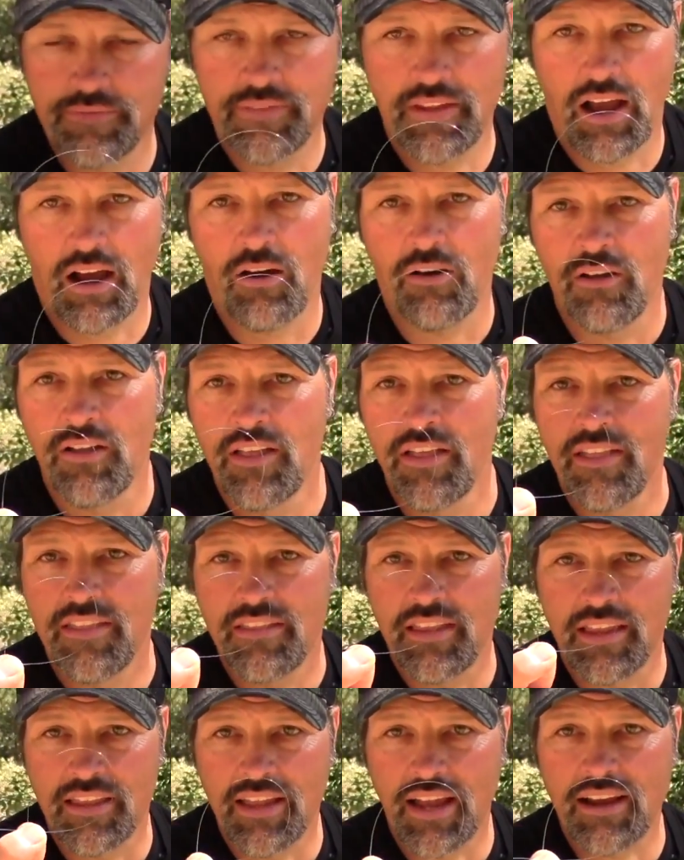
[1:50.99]
Now,
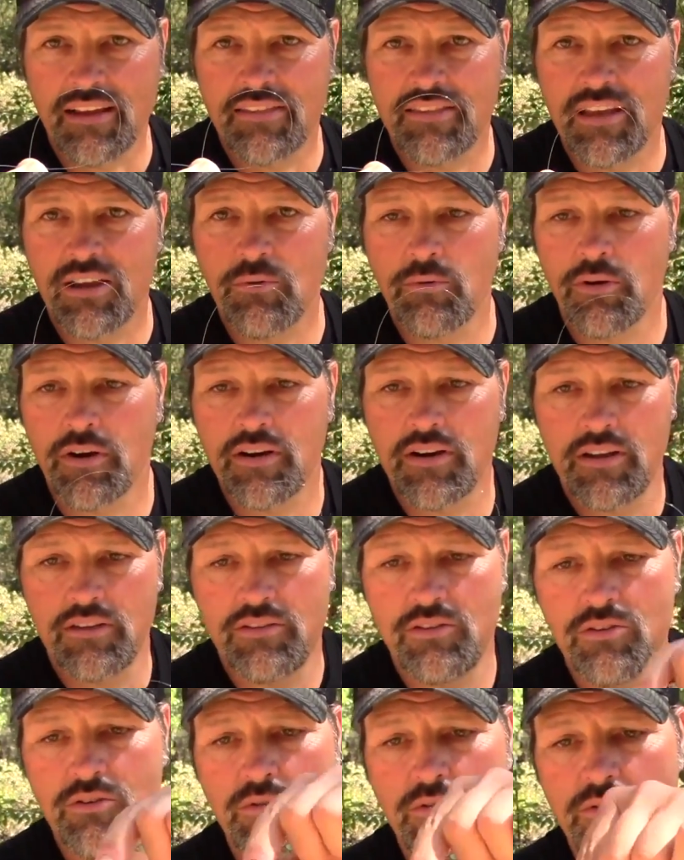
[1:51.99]
the next thing we're gonna
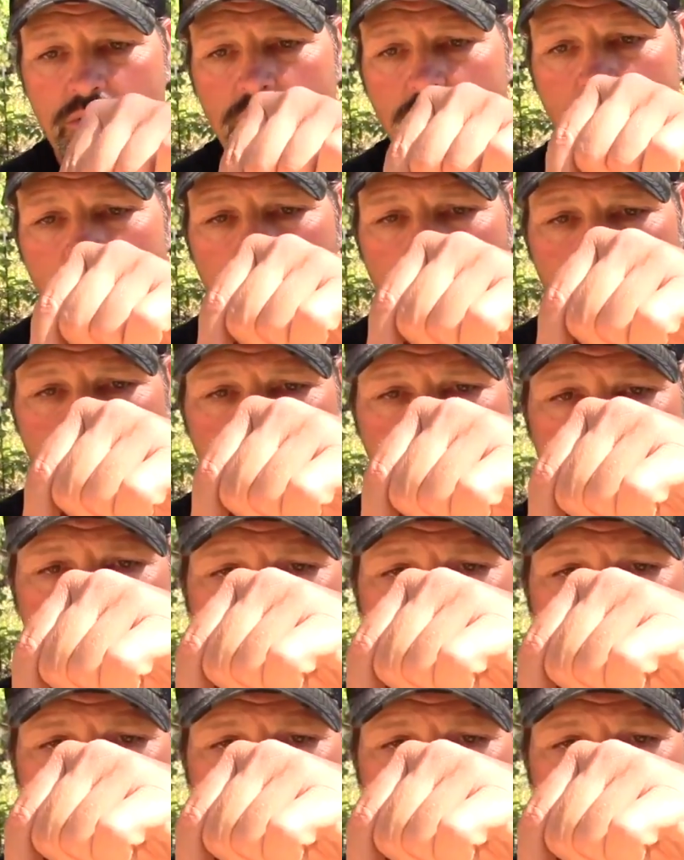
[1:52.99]
do, whatever